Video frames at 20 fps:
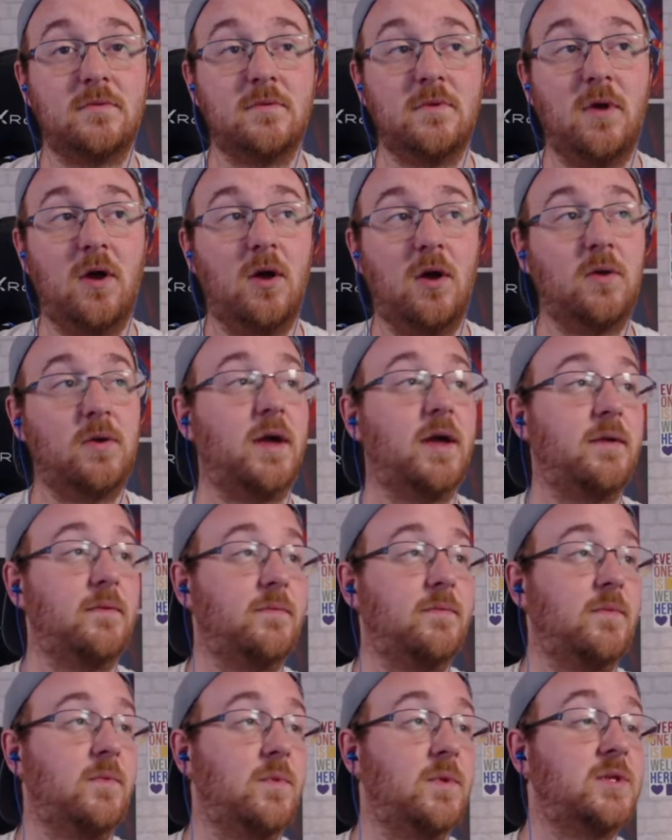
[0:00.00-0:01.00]
Okay,
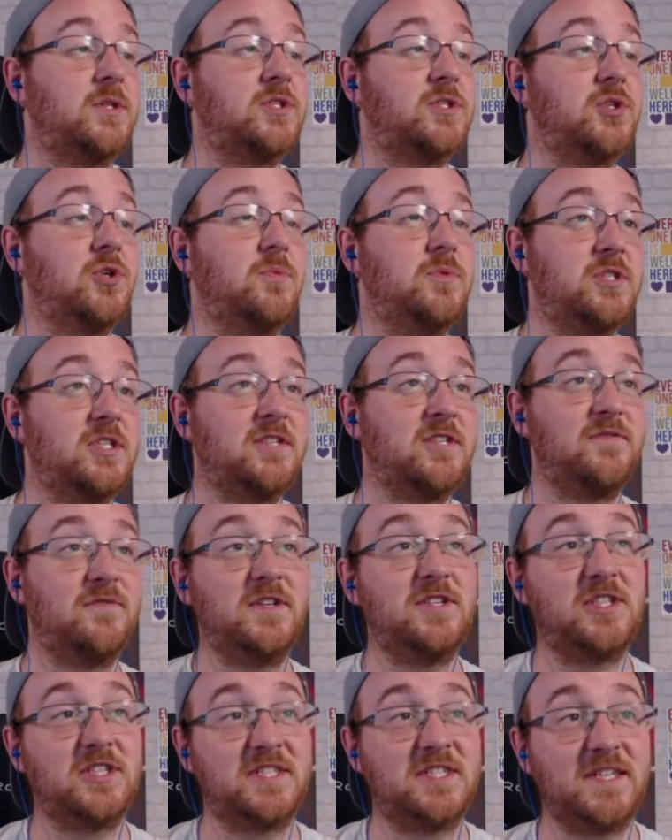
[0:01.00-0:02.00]
we'll assume she's
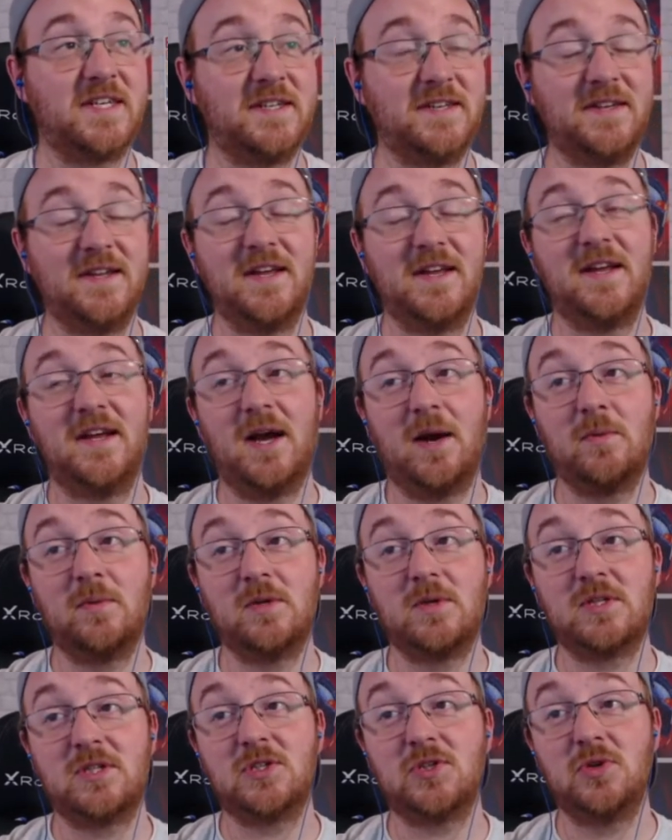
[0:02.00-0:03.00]
fidgeting and we'll
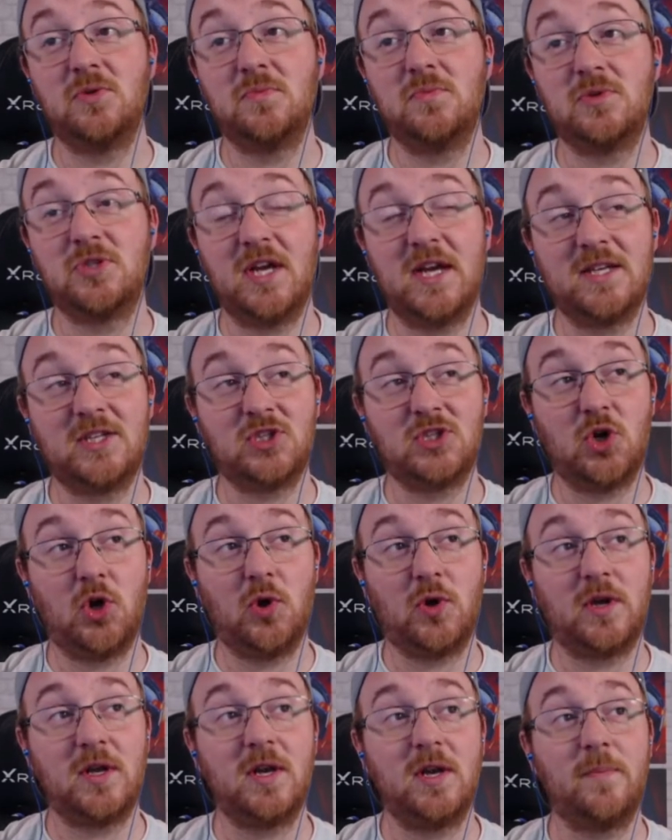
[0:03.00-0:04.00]
assume she is
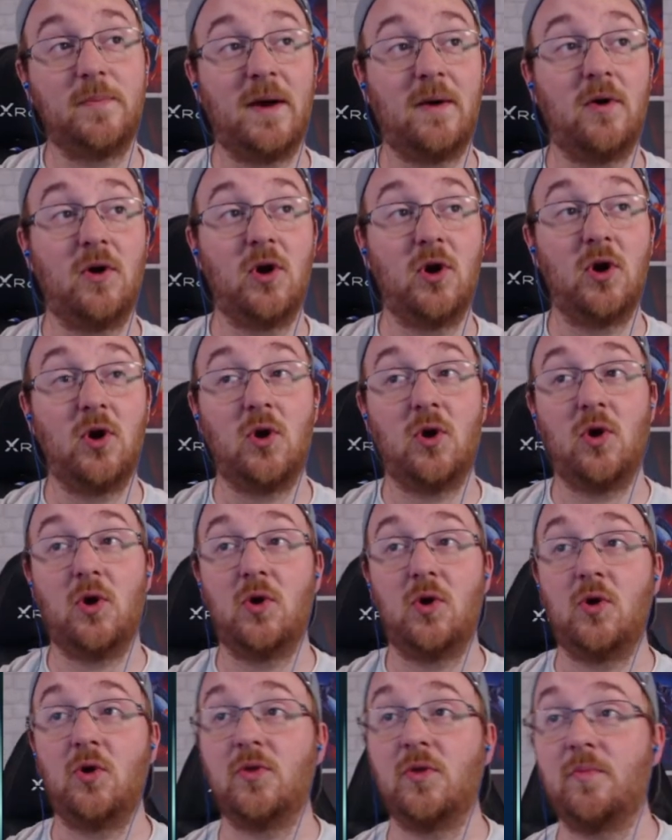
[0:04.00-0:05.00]
talking about her
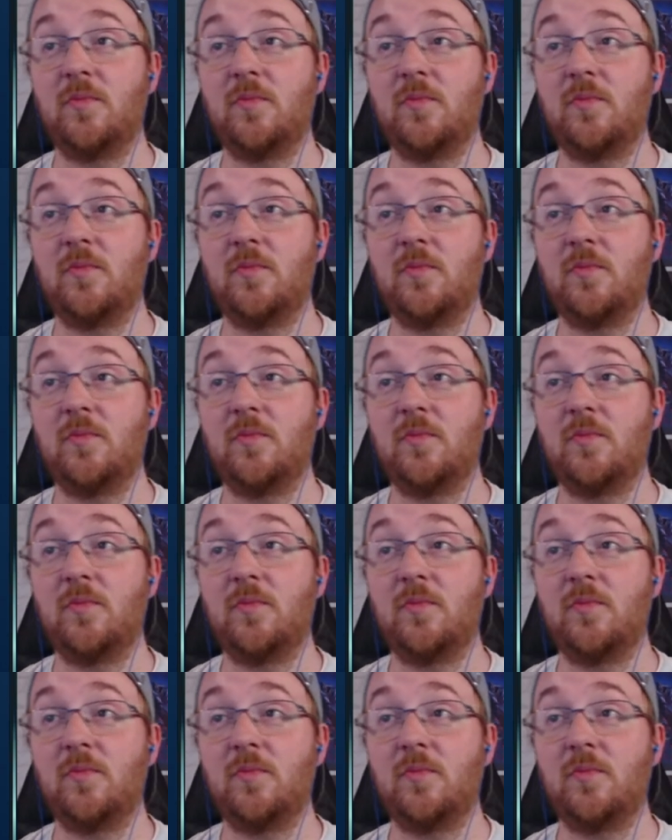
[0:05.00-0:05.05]
other